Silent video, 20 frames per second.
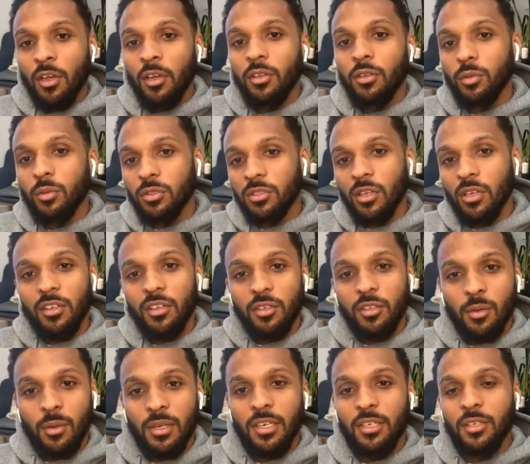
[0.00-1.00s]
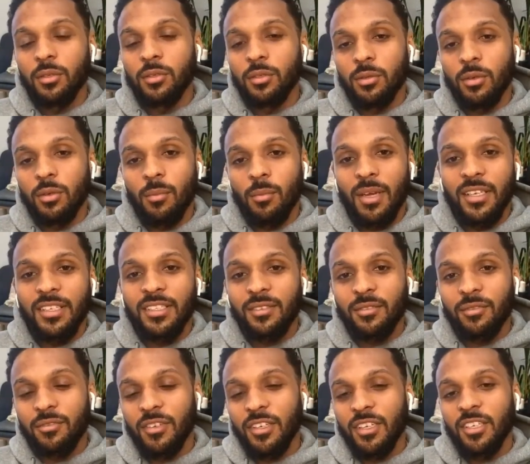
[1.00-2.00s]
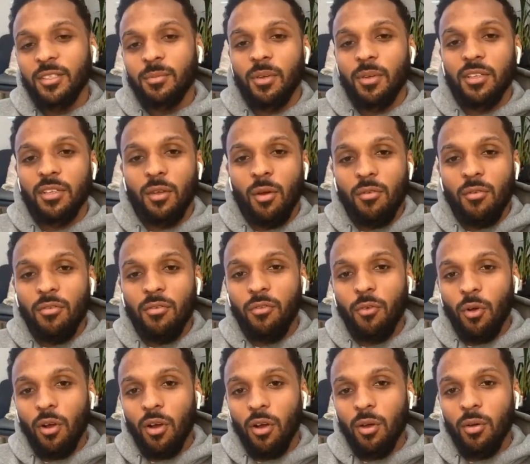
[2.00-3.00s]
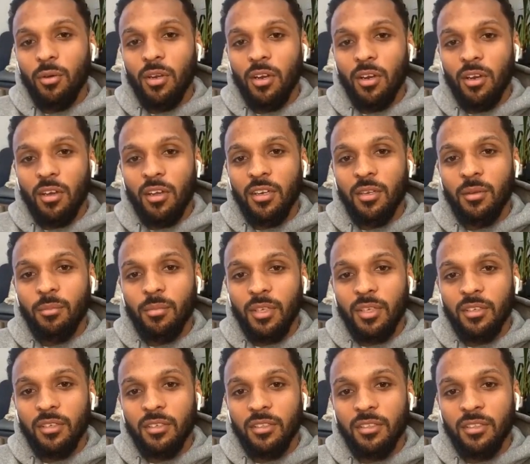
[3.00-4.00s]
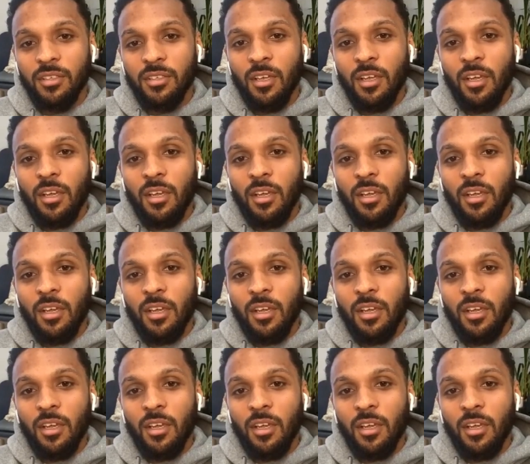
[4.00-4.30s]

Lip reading: you'll start doing and you'll do amazing things, but don't forego the learning because